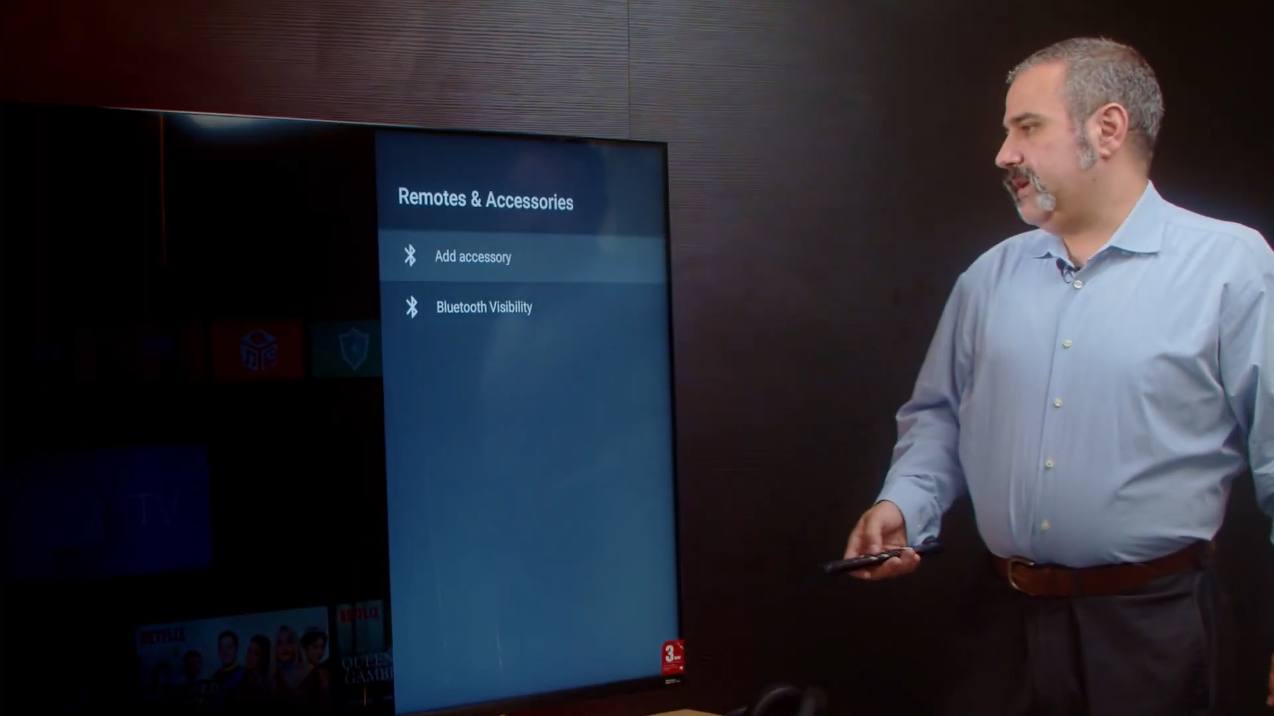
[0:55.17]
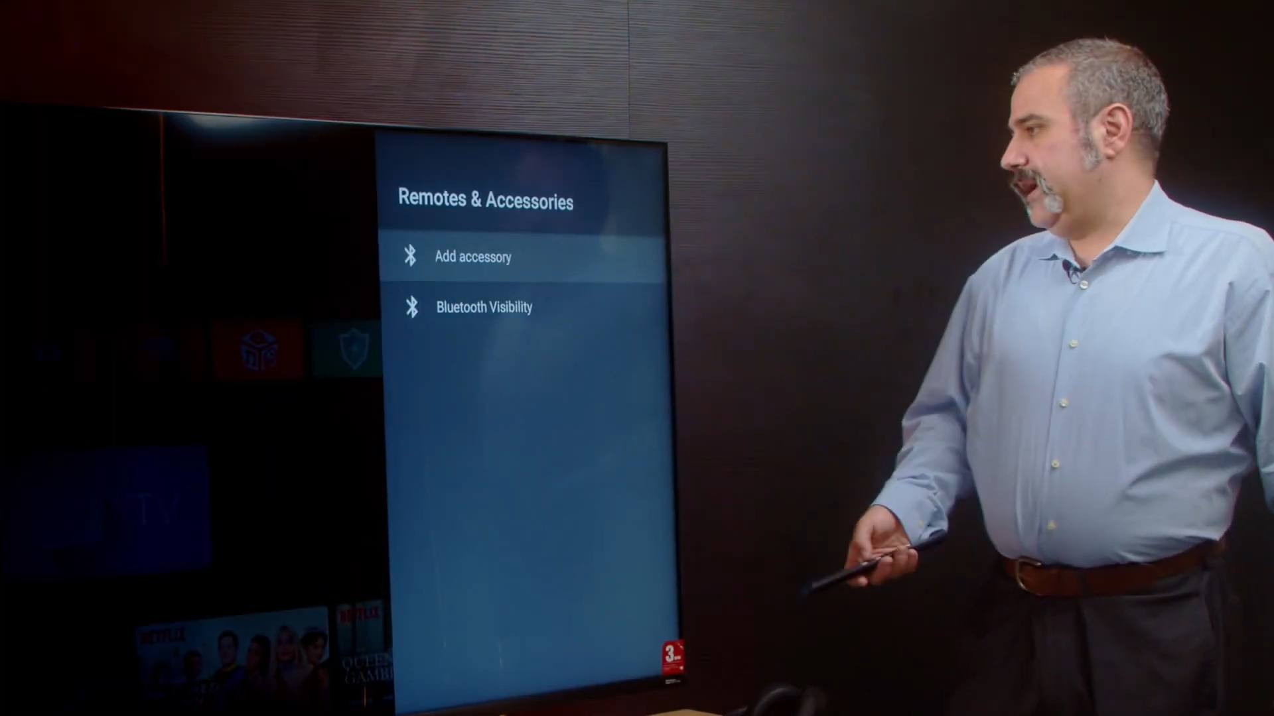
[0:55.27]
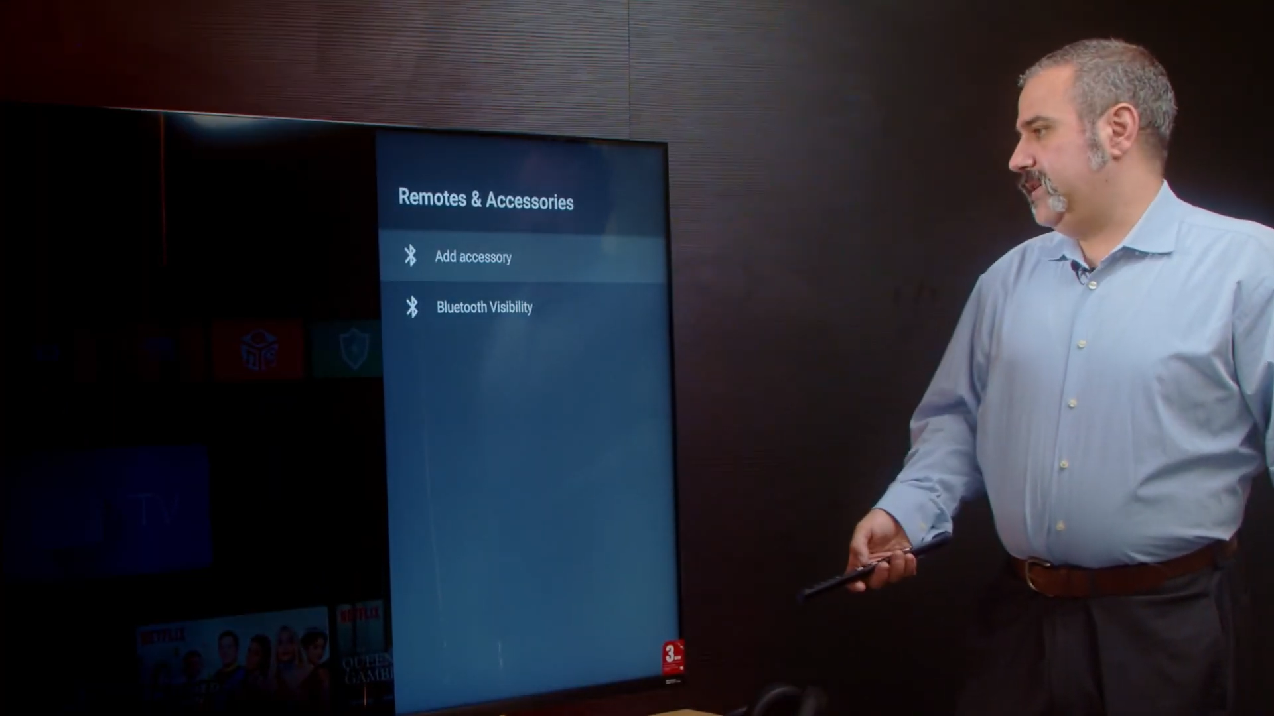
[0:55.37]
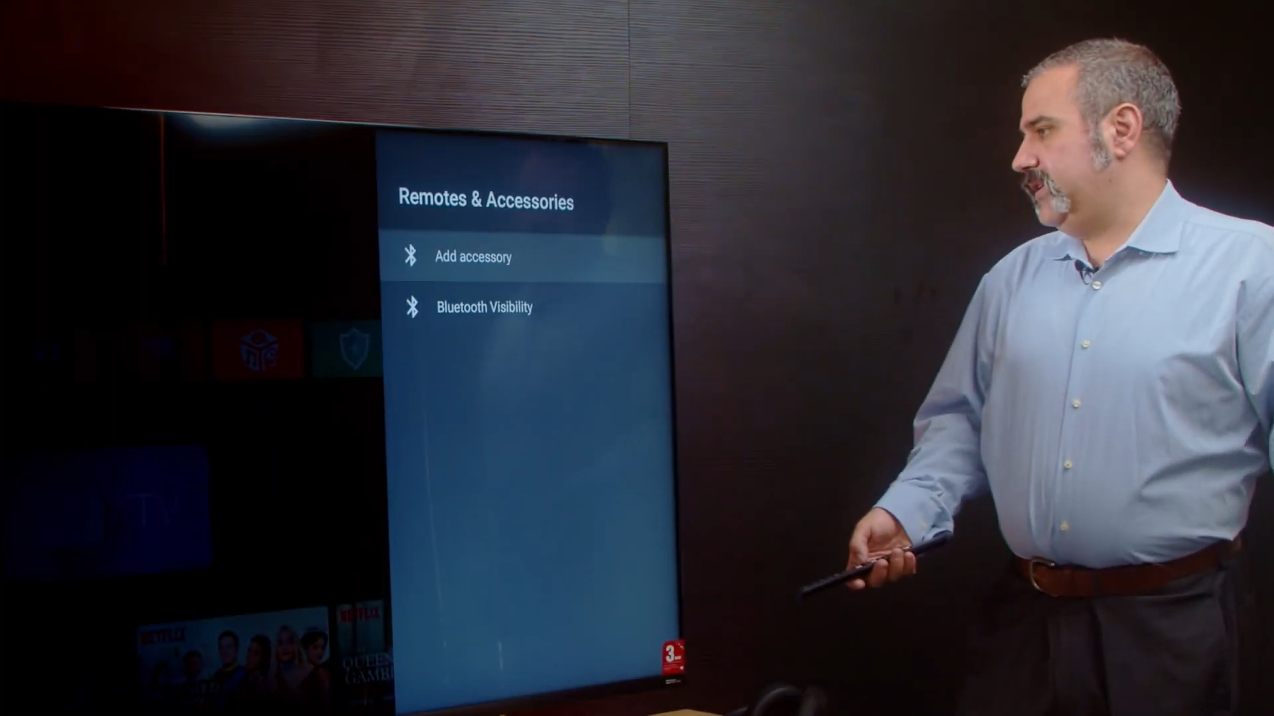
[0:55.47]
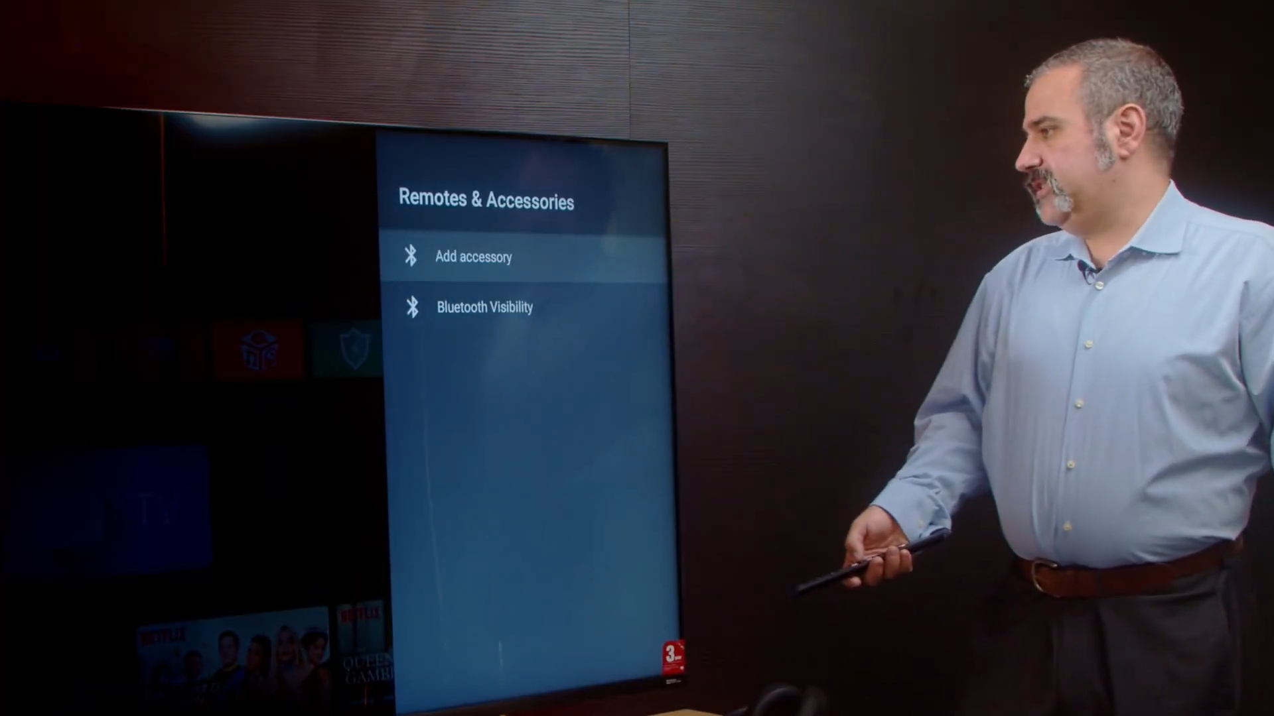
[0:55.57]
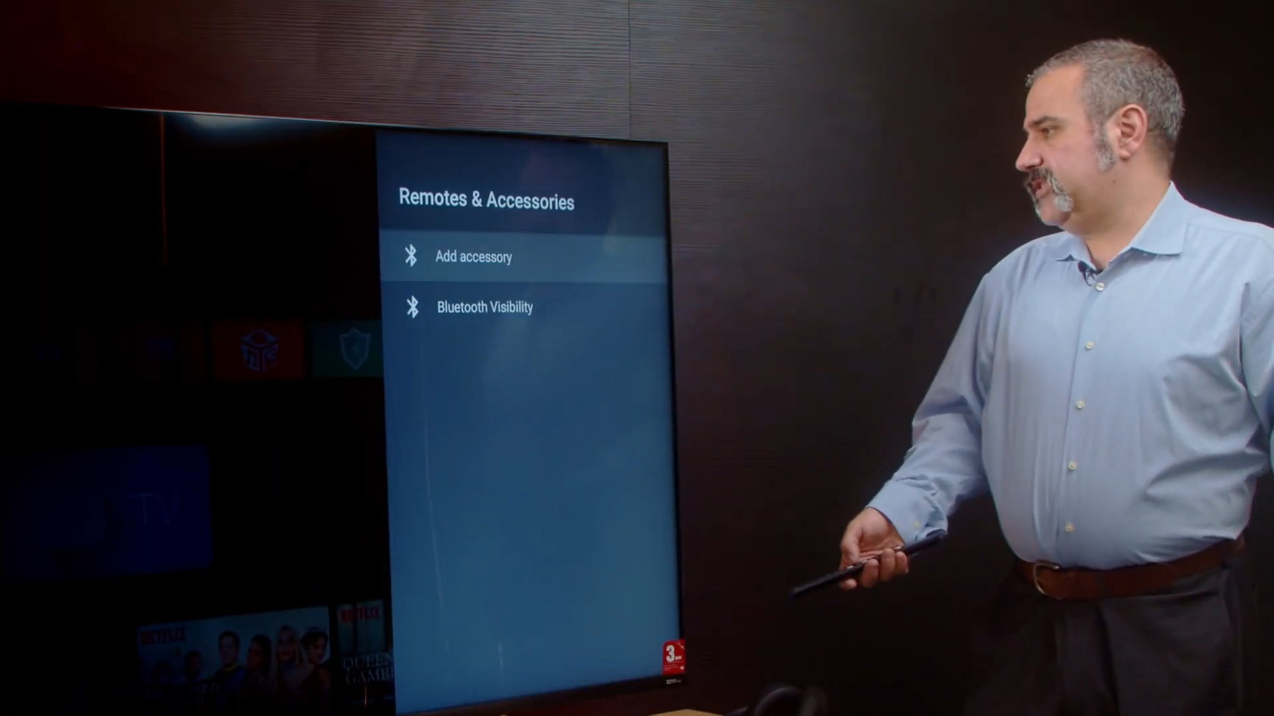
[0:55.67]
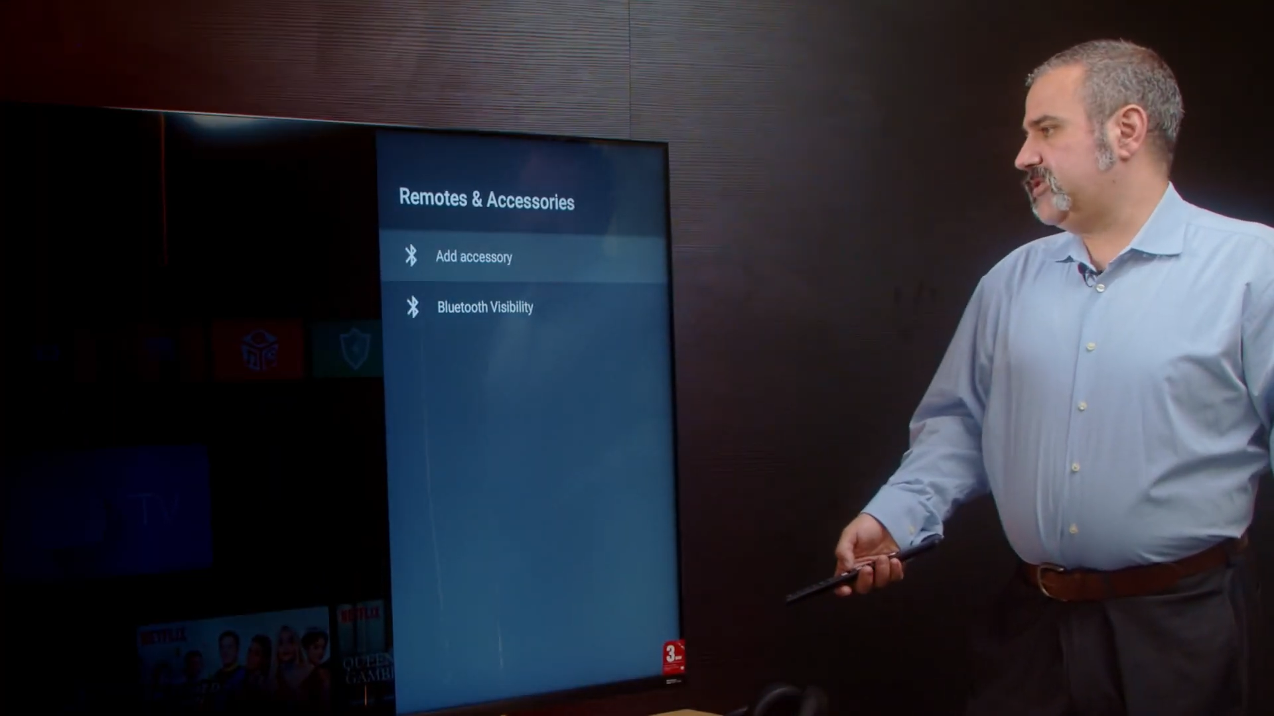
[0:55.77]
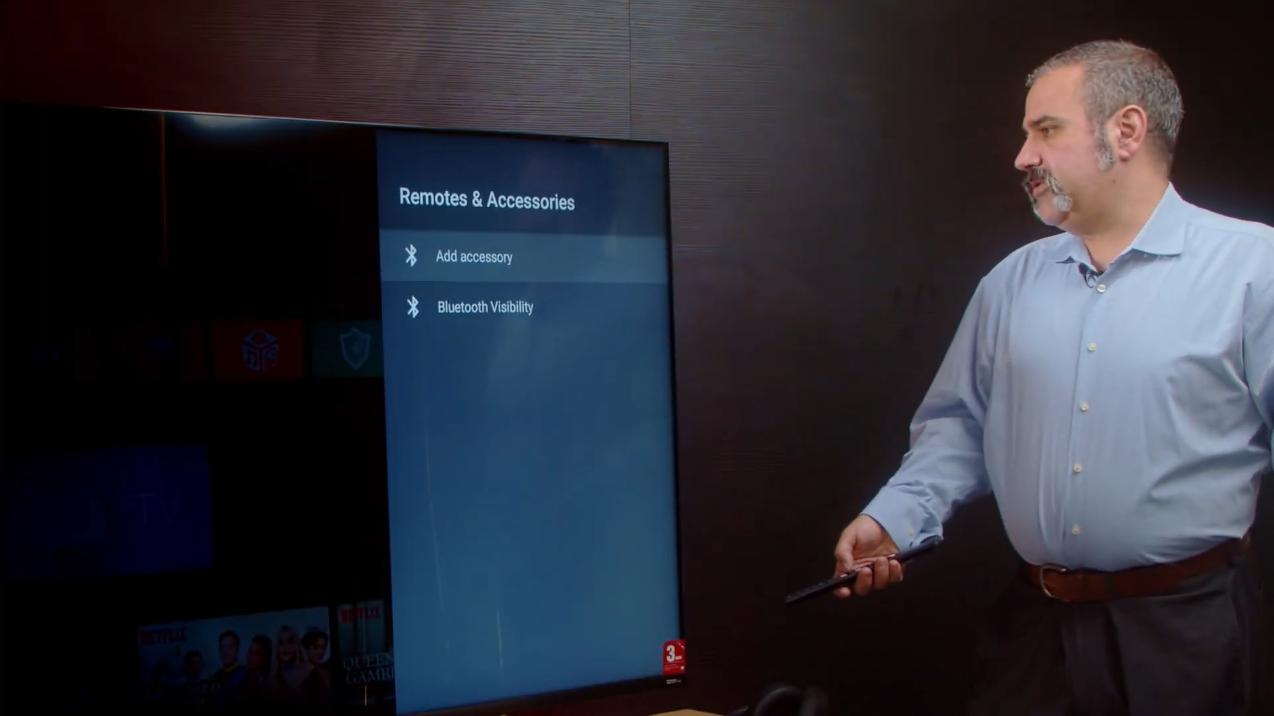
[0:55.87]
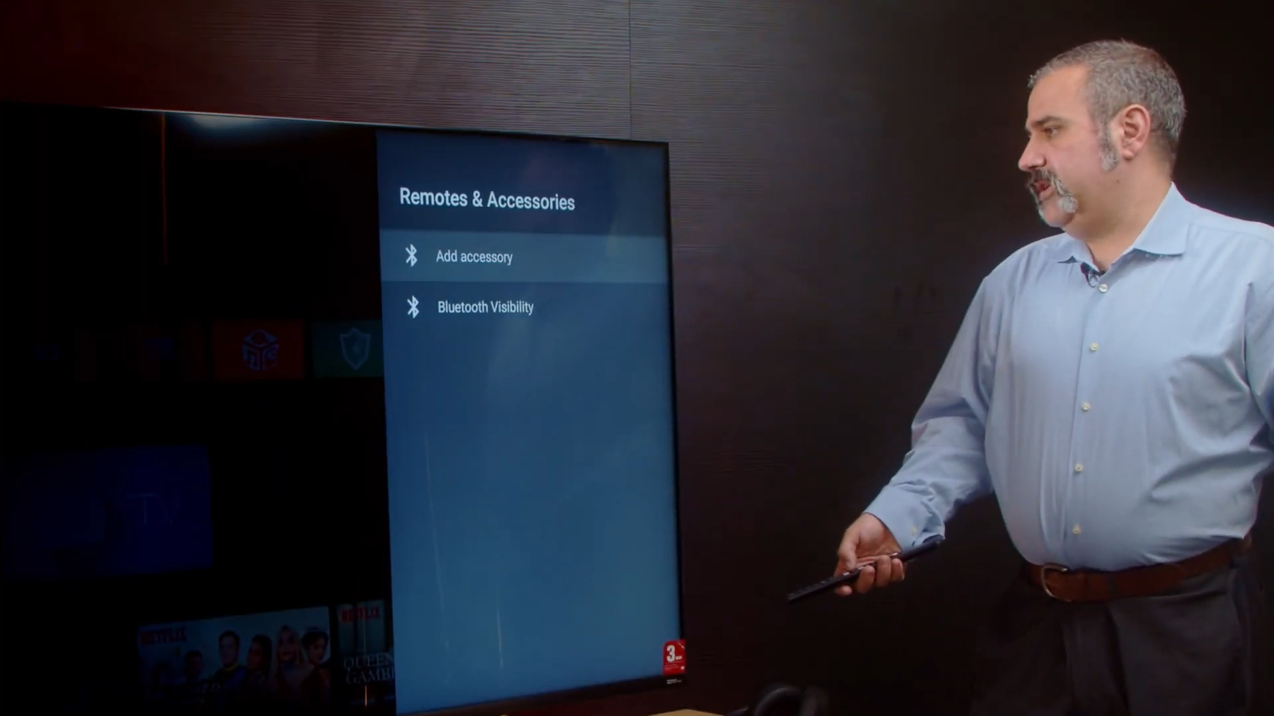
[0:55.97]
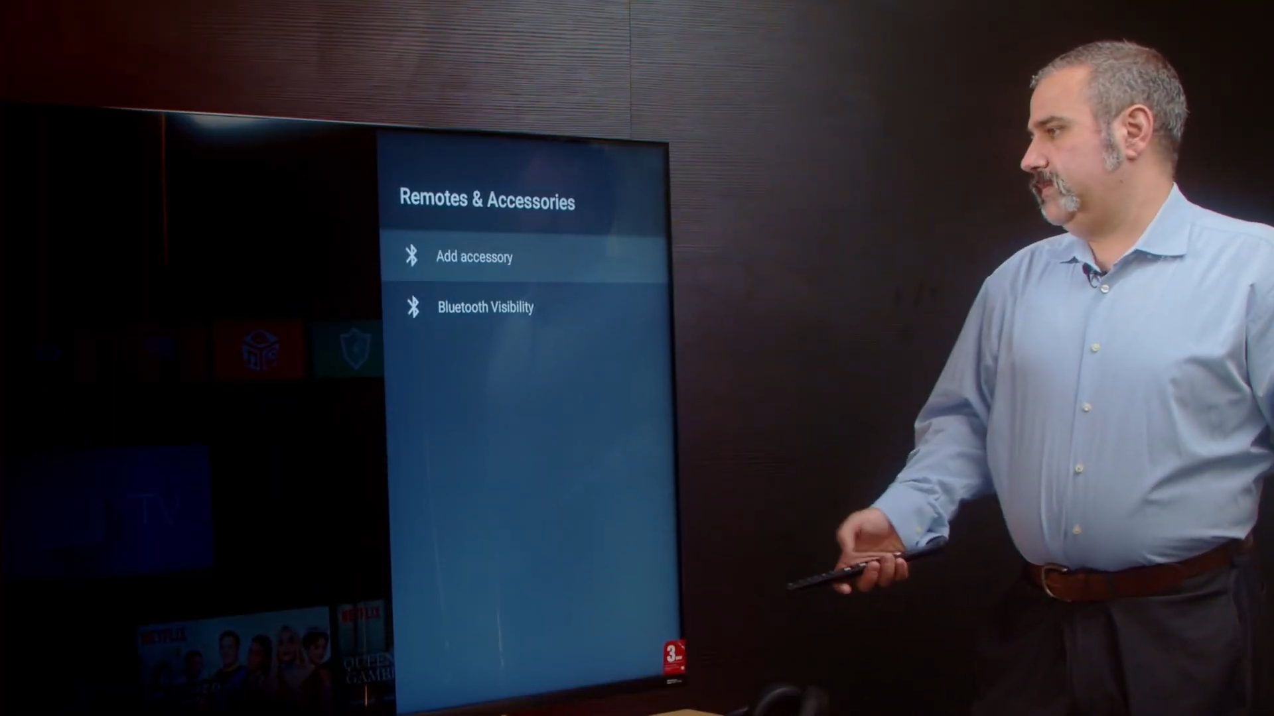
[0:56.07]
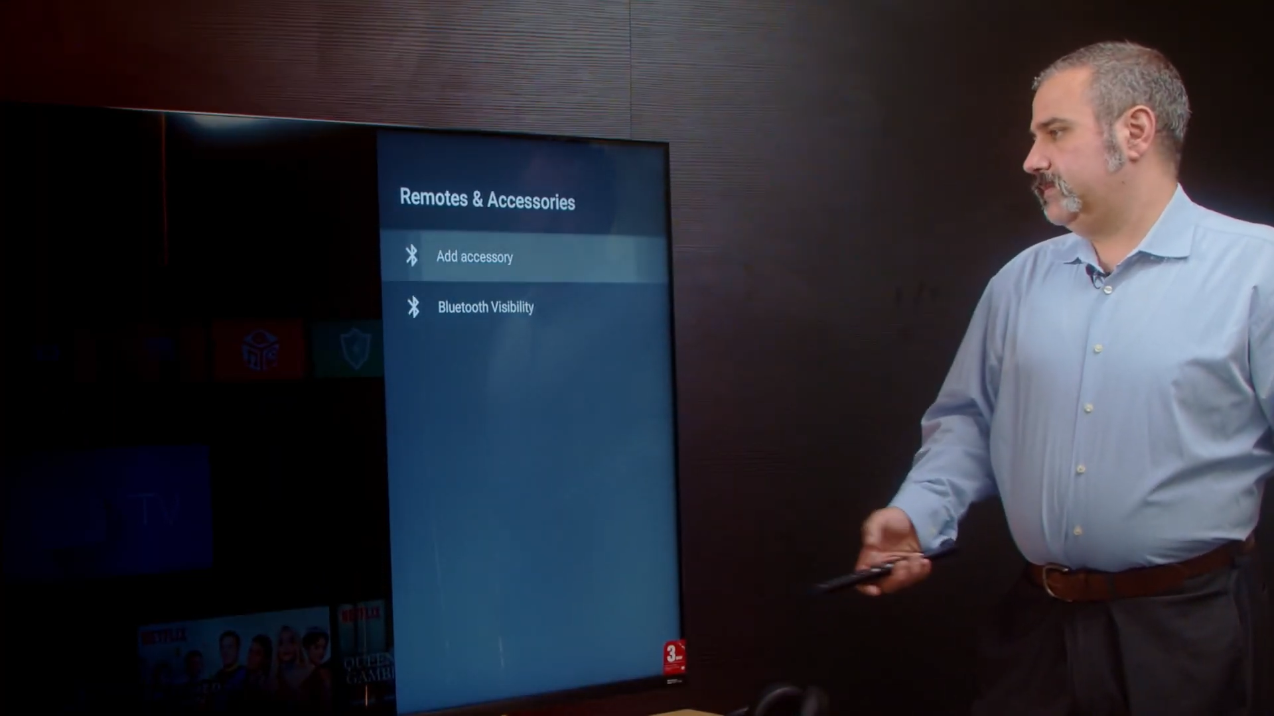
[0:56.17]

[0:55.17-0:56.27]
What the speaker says: Add Accessory.